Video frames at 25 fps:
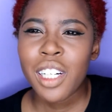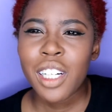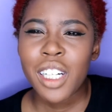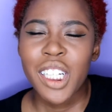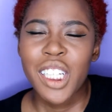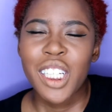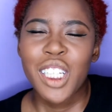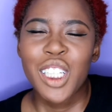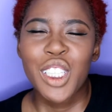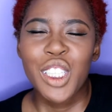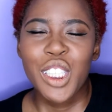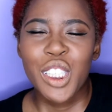
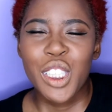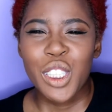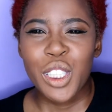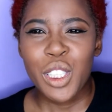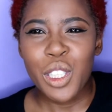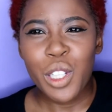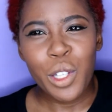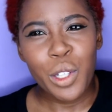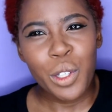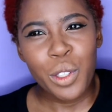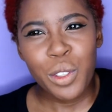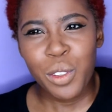So
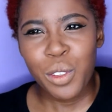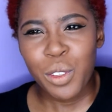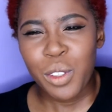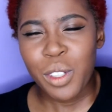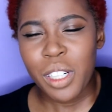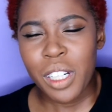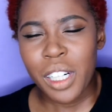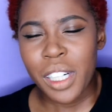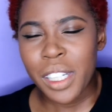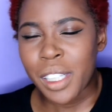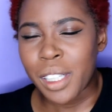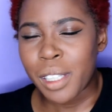
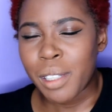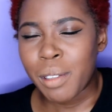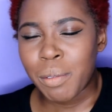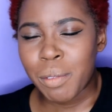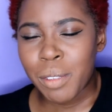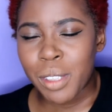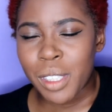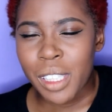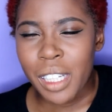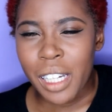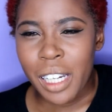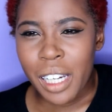
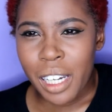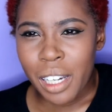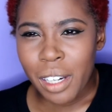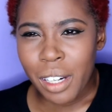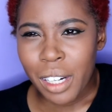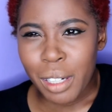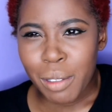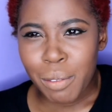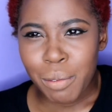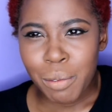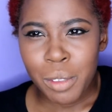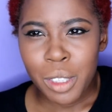today I'm
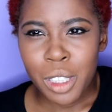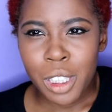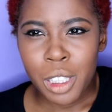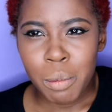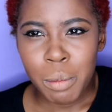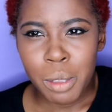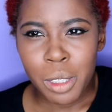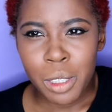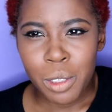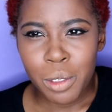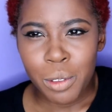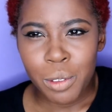going to be
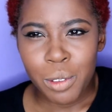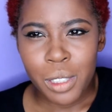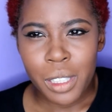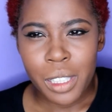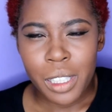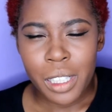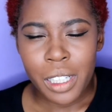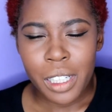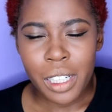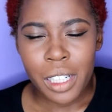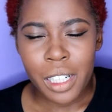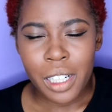doing
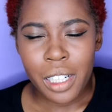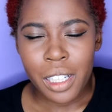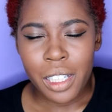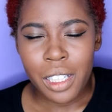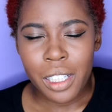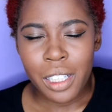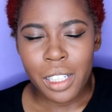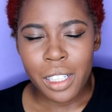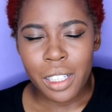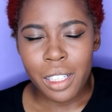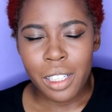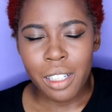
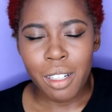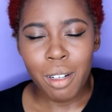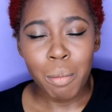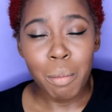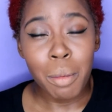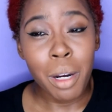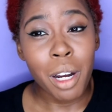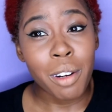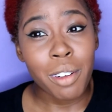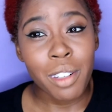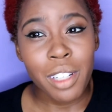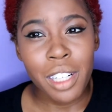Amara
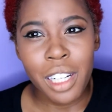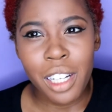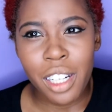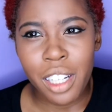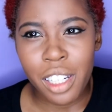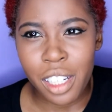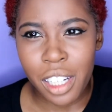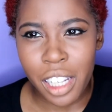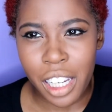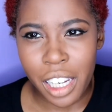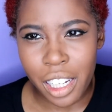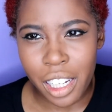La Negra.